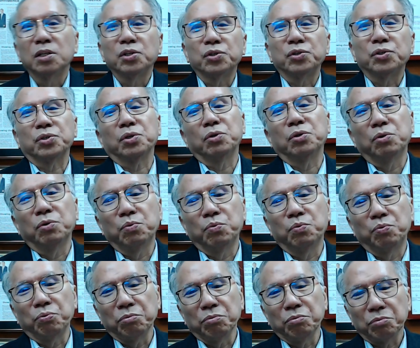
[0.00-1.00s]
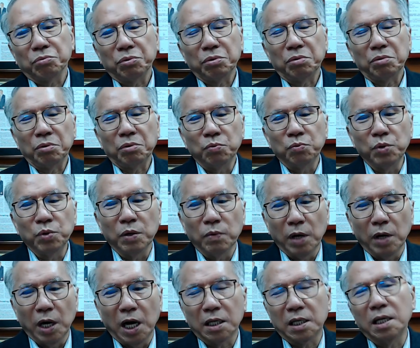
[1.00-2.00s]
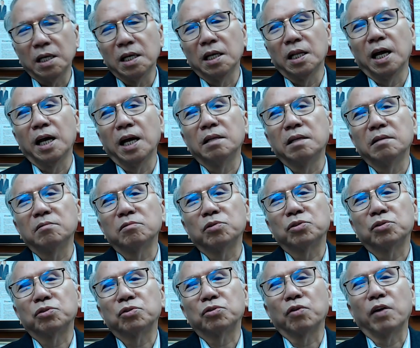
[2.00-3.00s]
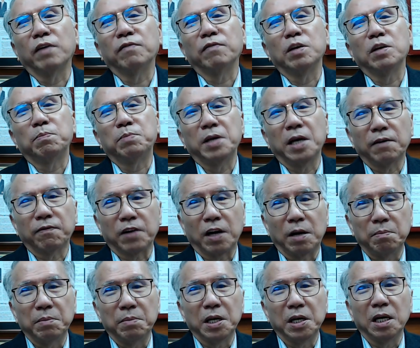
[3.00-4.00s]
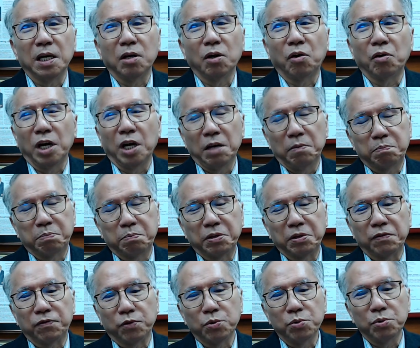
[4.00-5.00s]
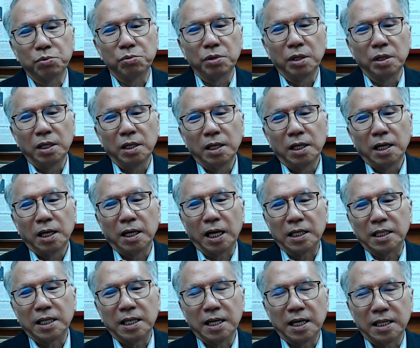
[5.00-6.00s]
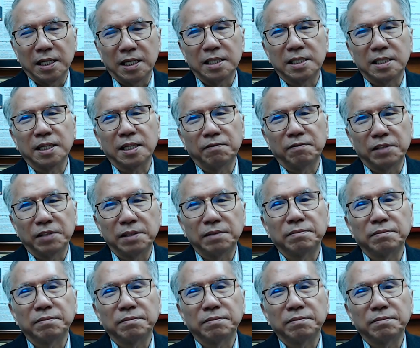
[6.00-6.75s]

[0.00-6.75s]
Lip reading: so we were lucky then to have EPF coming in on April Fool, 1997.